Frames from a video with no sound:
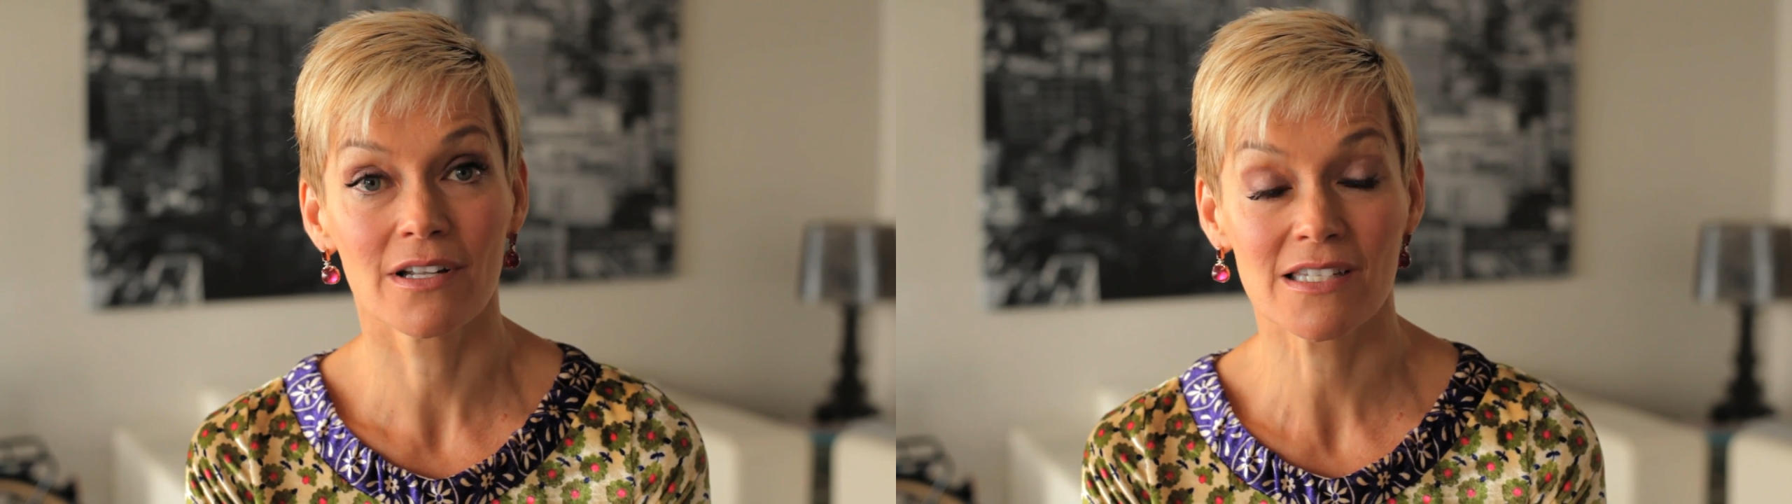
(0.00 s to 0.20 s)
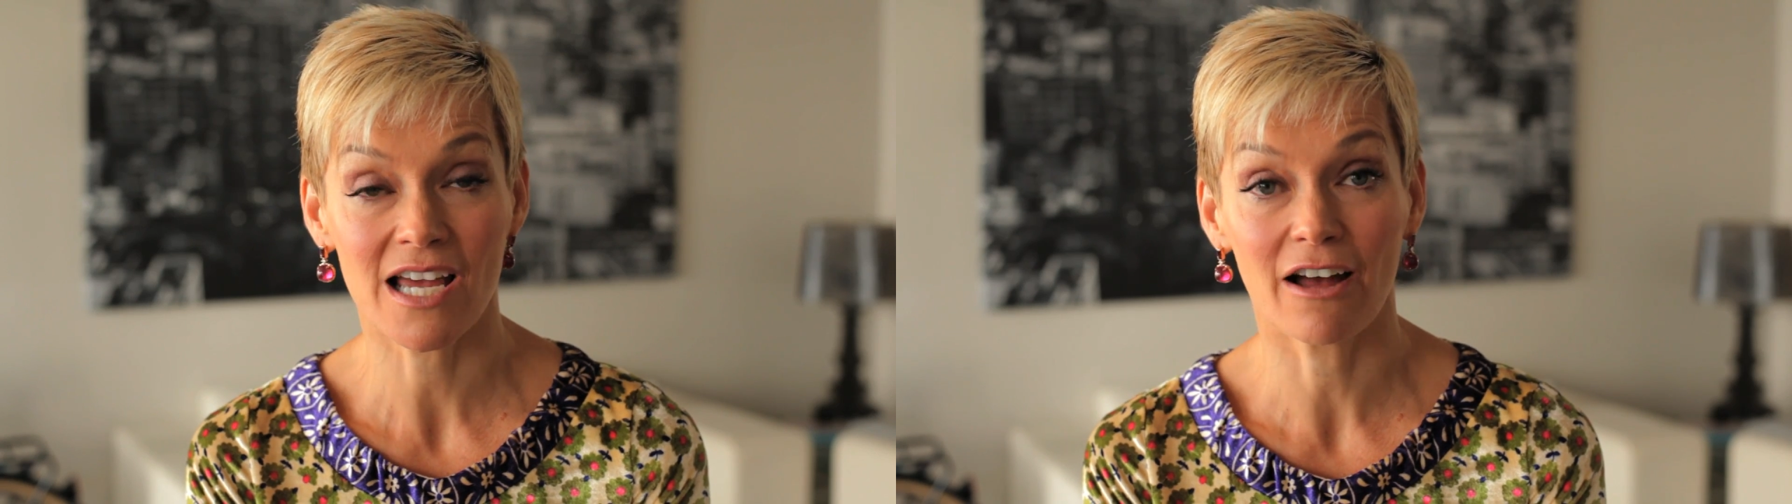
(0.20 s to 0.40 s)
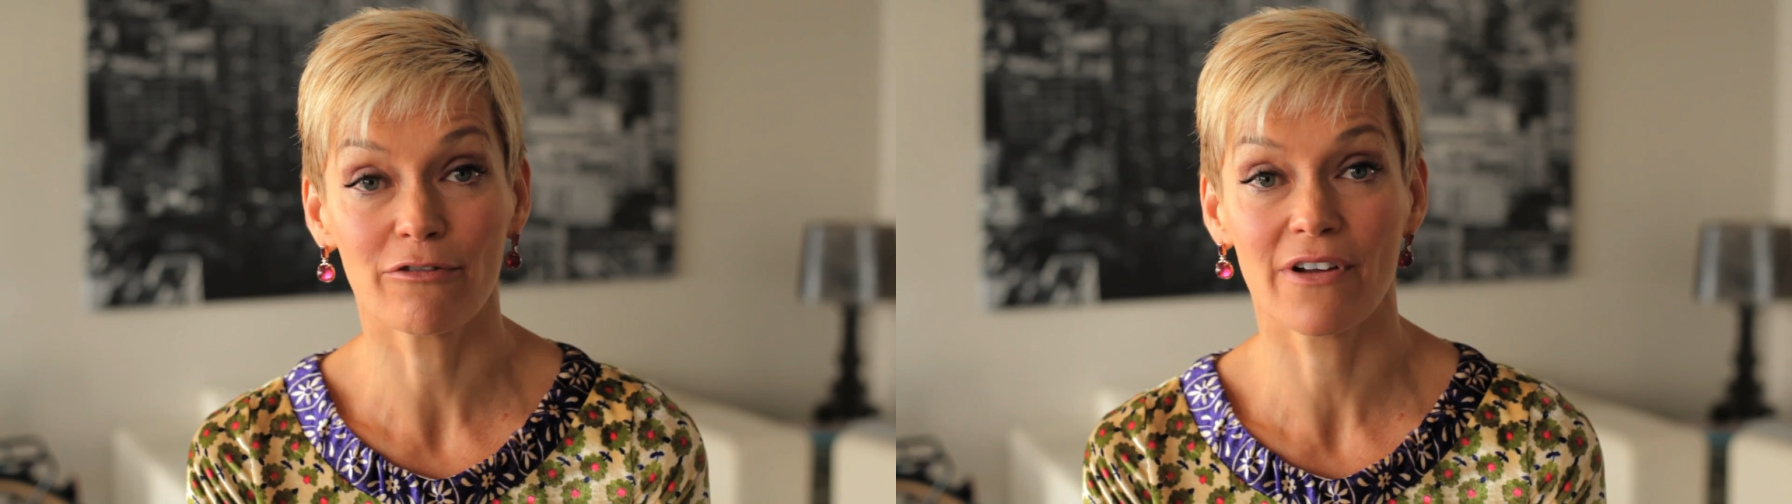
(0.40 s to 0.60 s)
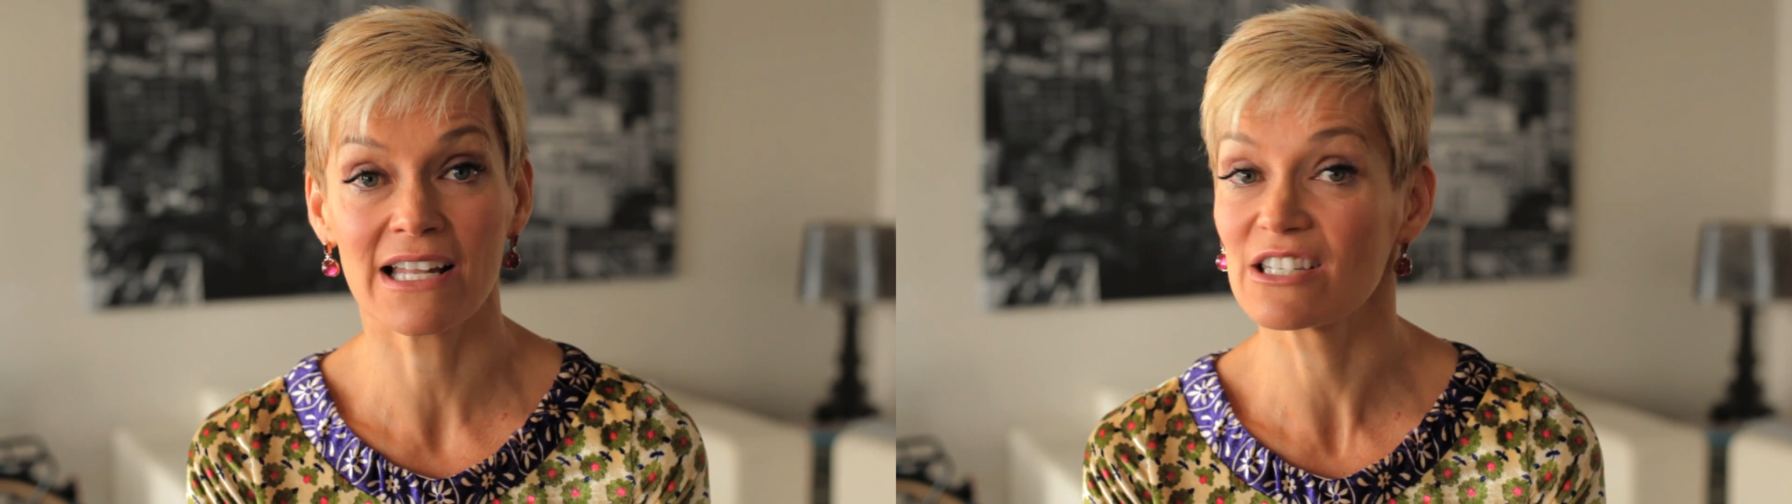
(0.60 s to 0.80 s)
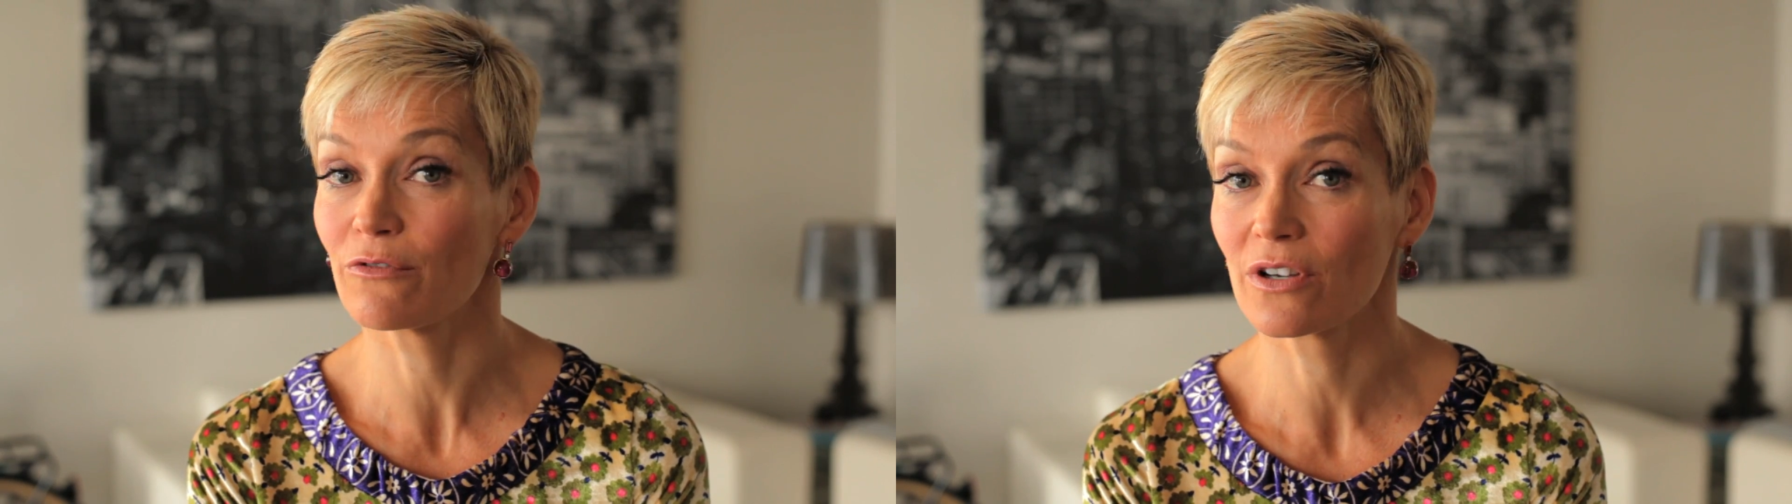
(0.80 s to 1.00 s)
tough
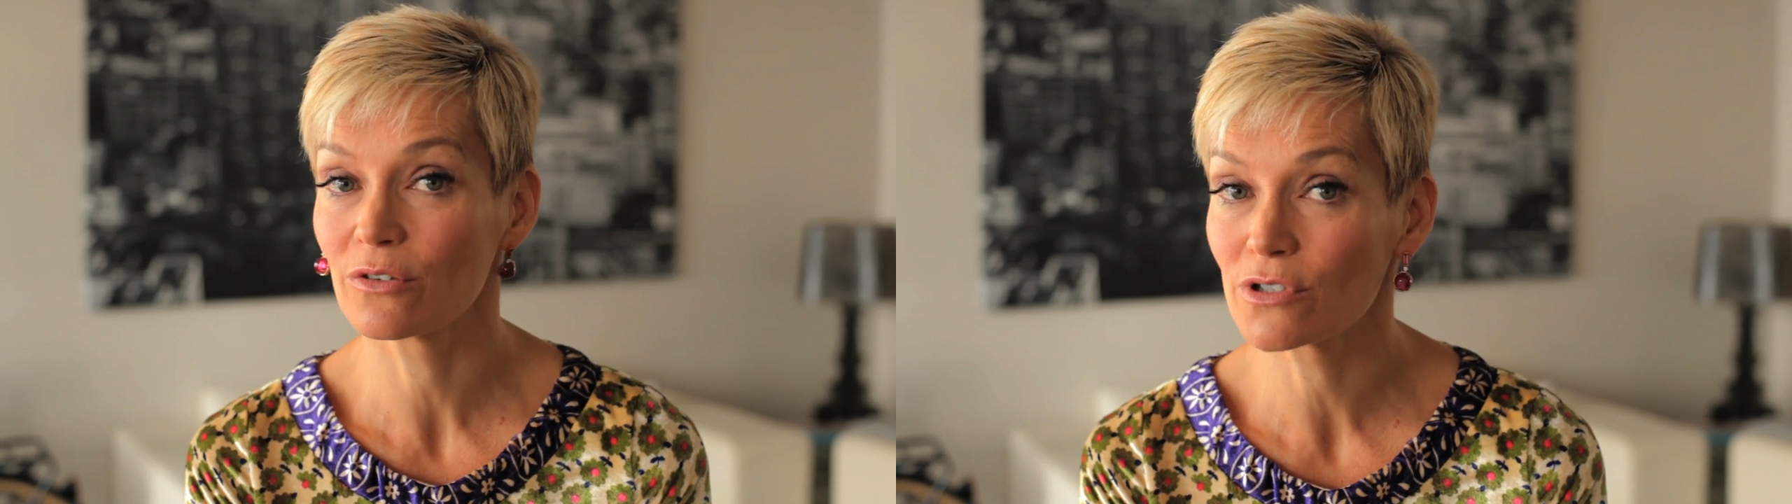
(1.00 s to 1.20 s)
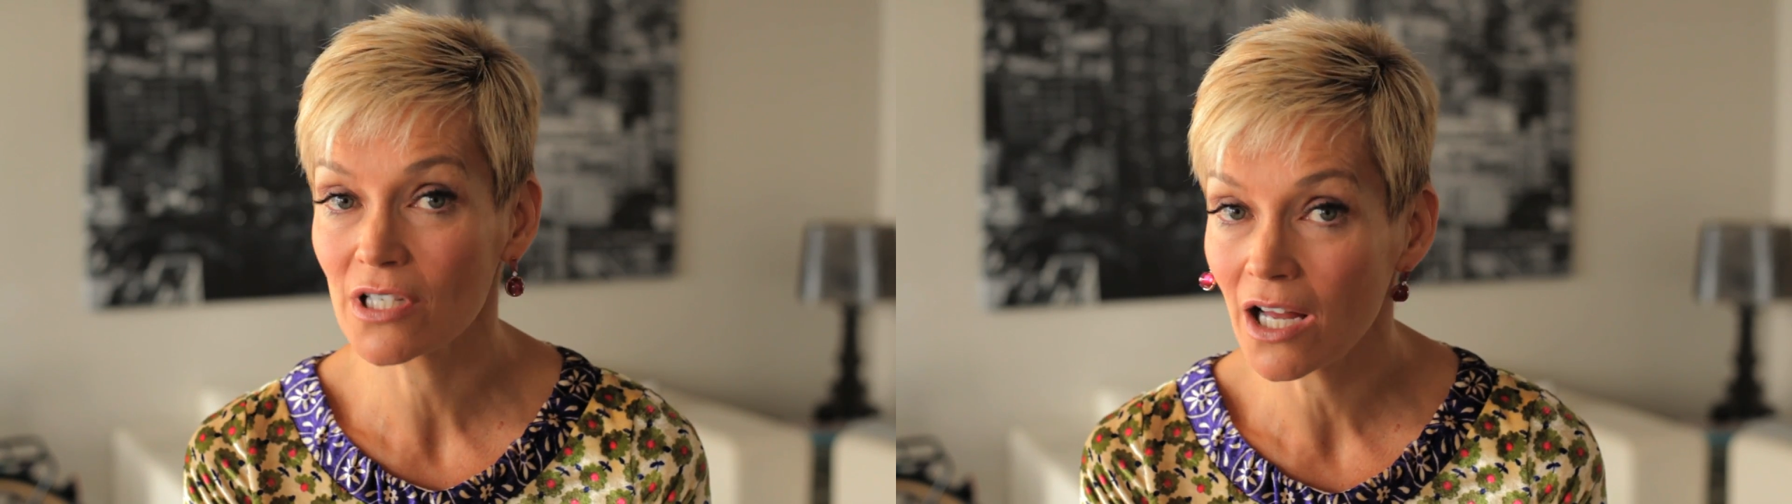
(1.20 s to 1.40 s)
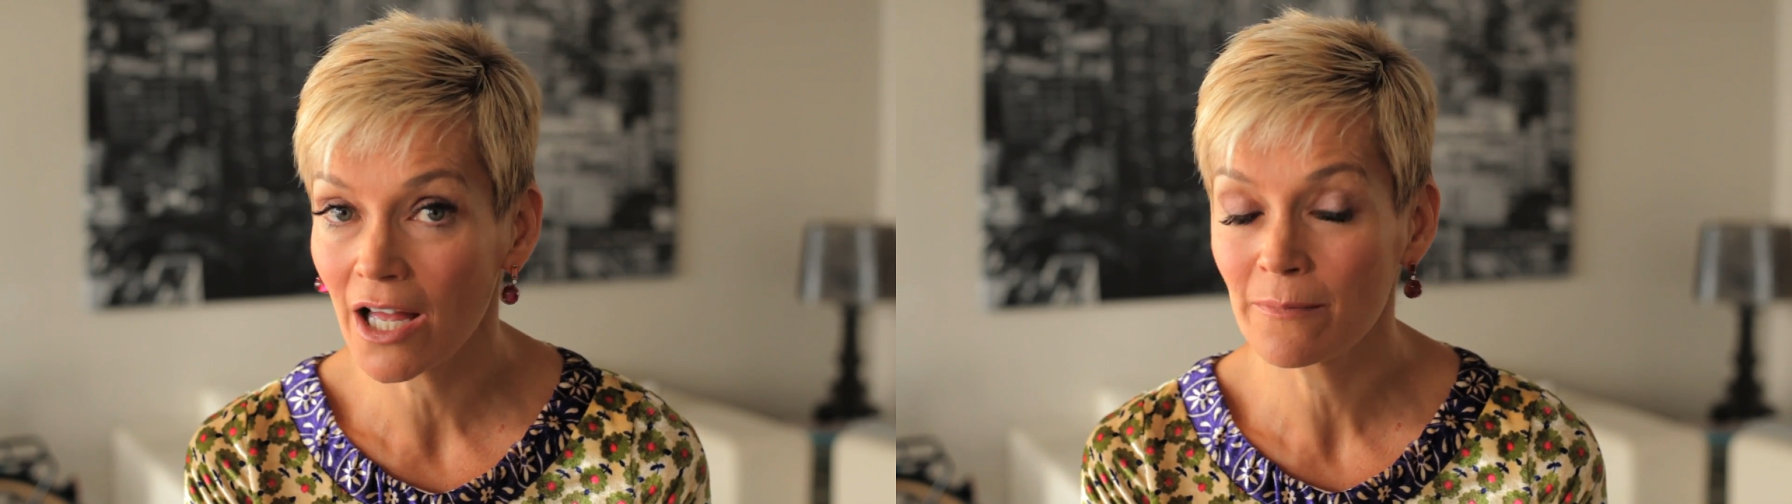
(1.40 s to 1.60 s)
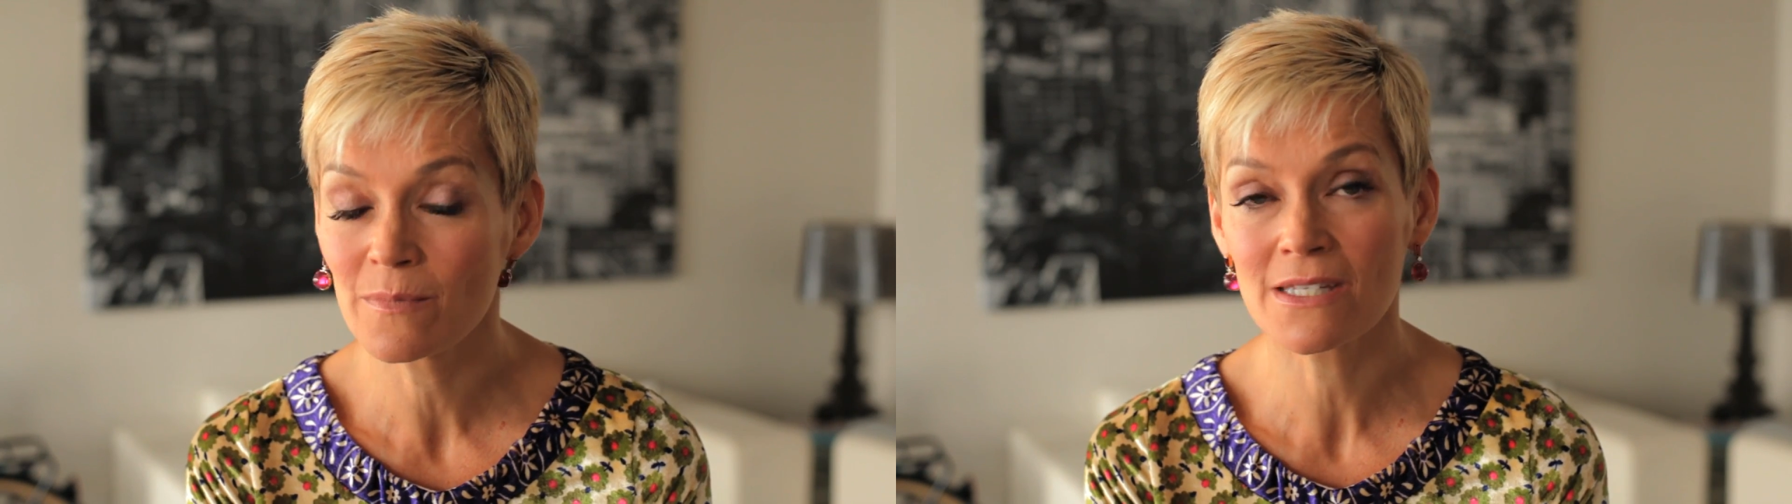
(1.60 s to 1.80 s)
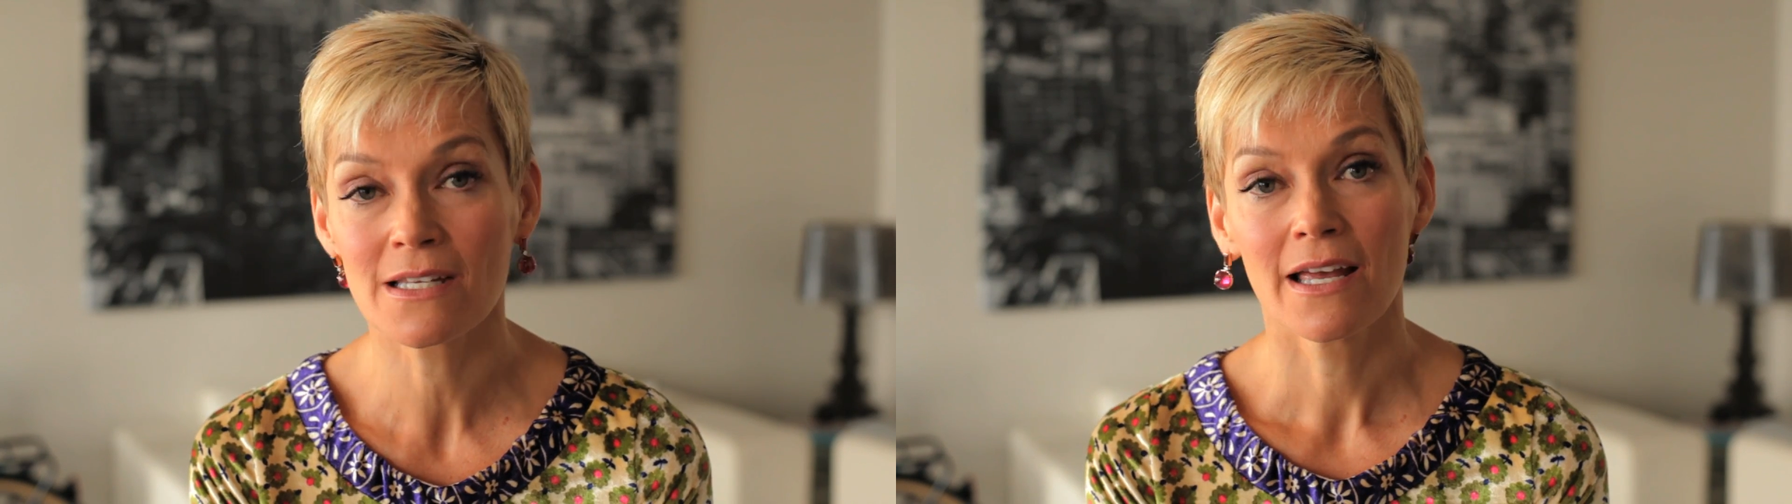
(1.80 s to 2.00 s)
and difficult
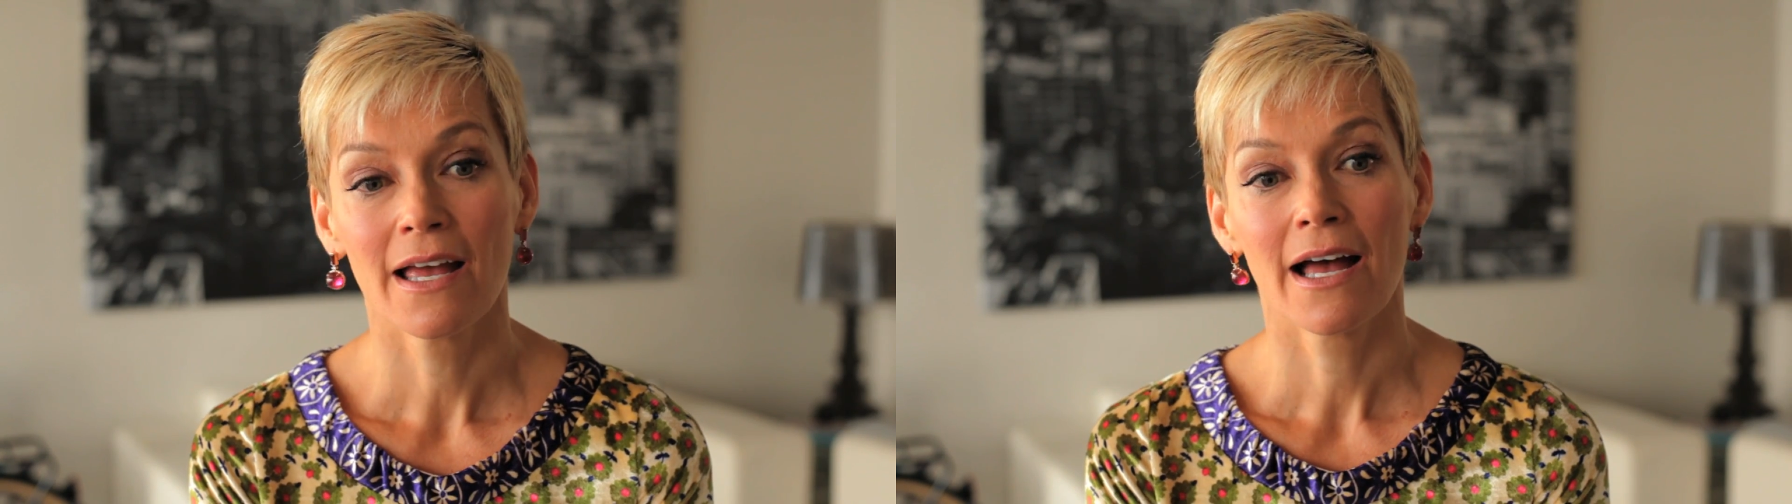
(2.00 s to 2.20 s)
times.